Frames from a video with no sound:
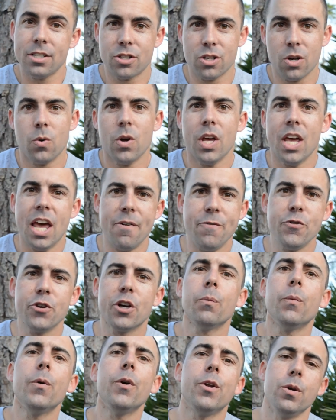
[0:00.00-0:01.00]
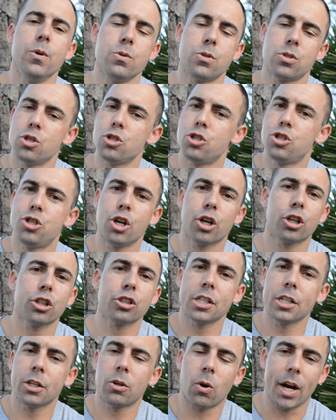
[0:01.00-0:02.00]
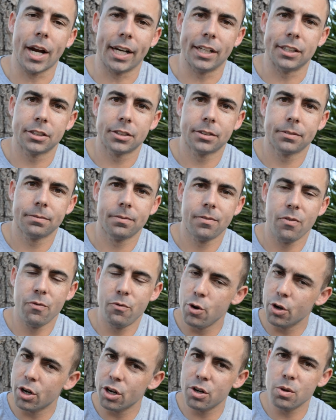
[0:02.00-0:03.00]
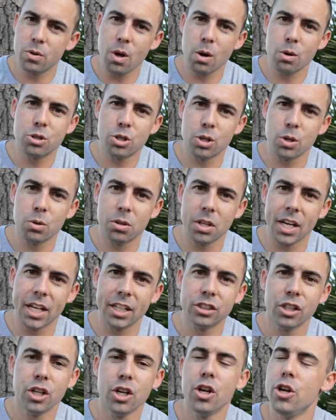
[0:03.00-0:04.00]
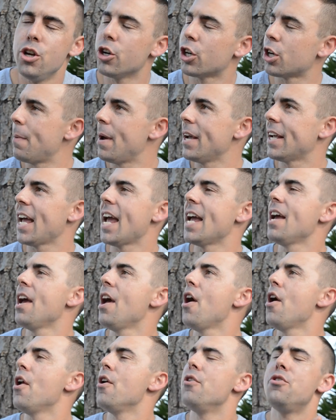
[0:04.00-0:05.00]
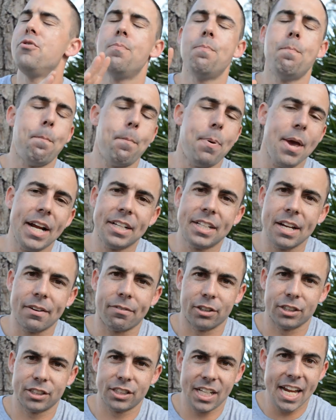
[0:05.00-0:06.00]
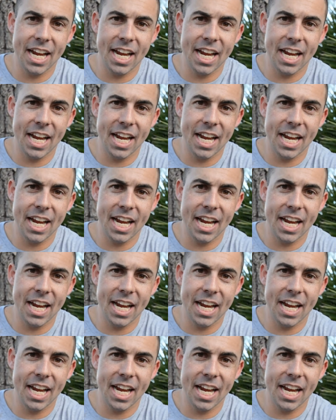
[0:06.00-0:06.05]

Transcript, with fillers: So if you can reduce sugars and grains, if you can do those two things, you're gonna make a big difference.